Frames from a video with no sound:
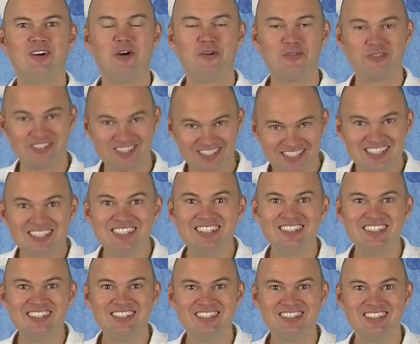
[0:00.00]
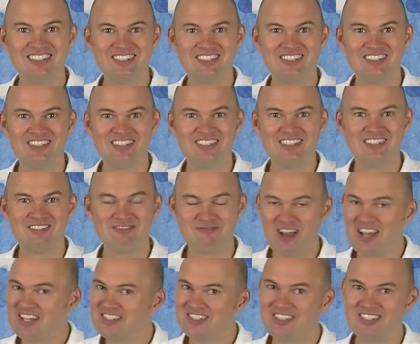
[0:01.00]
of sin,
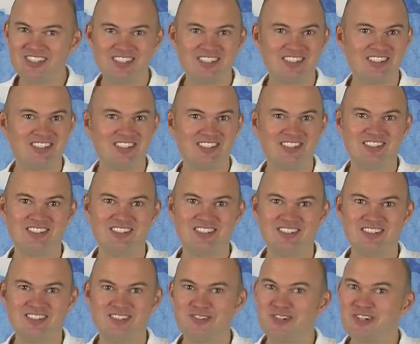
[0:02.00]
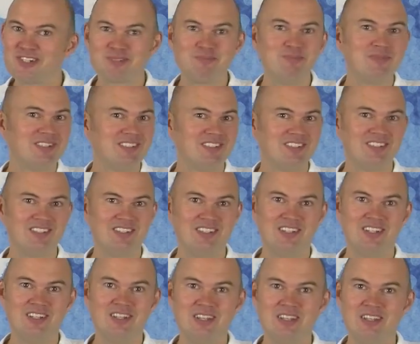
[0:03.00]
righteous, judgment.
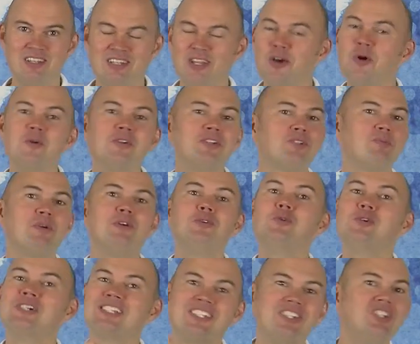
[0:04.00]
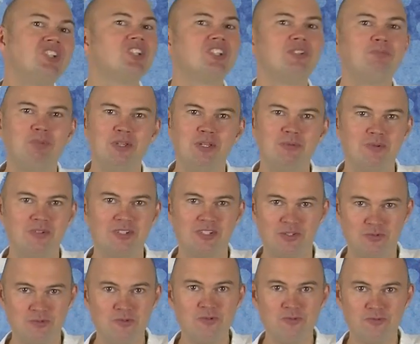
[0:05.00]
The Holy Spirit who was teaching people
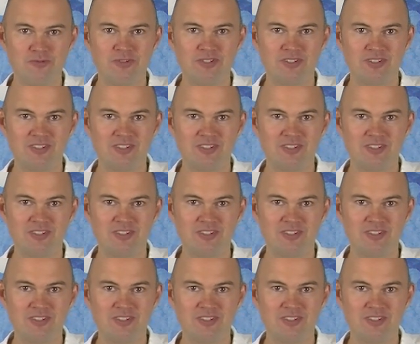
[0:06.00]
the truth.